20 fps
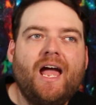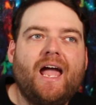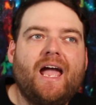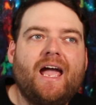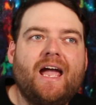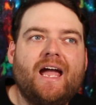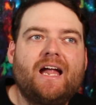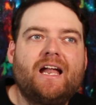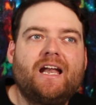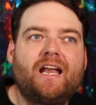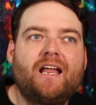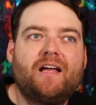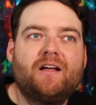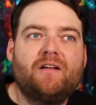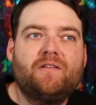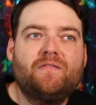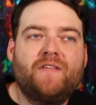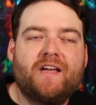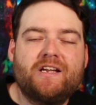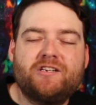And
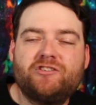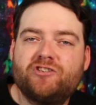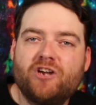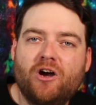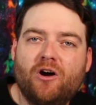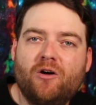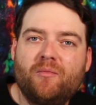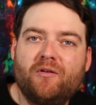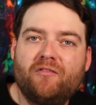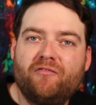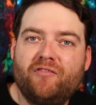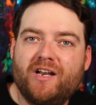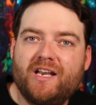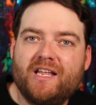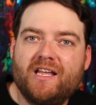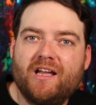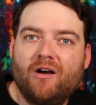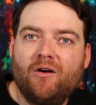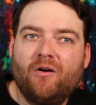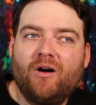they show him a
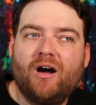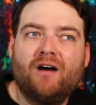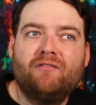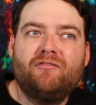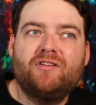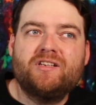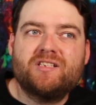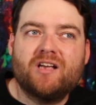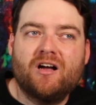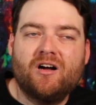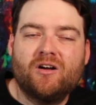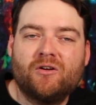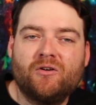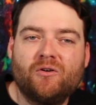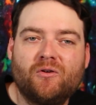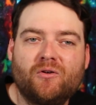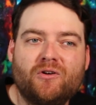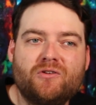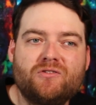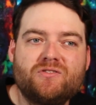video of his
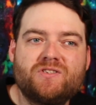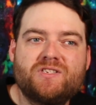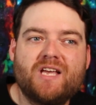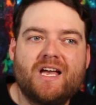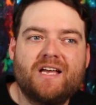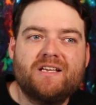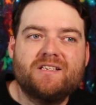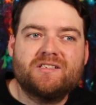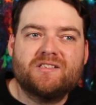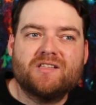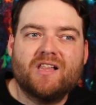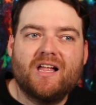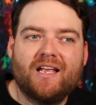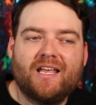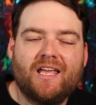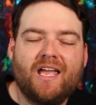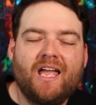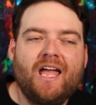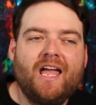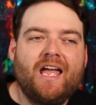uncle who says, like,
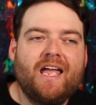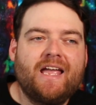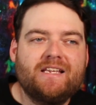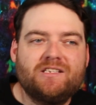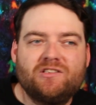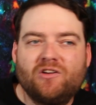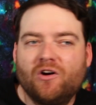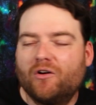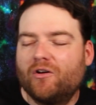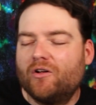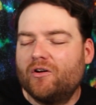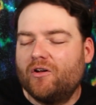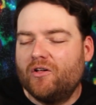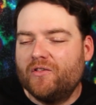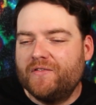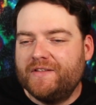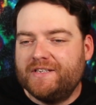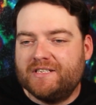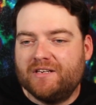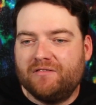he's gone on all
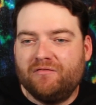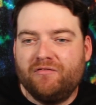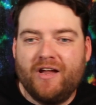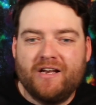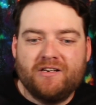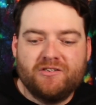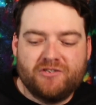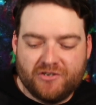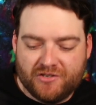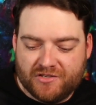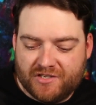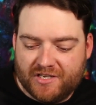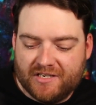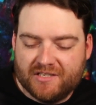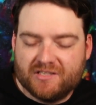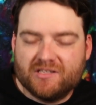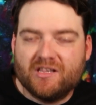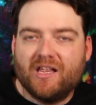these adventures in his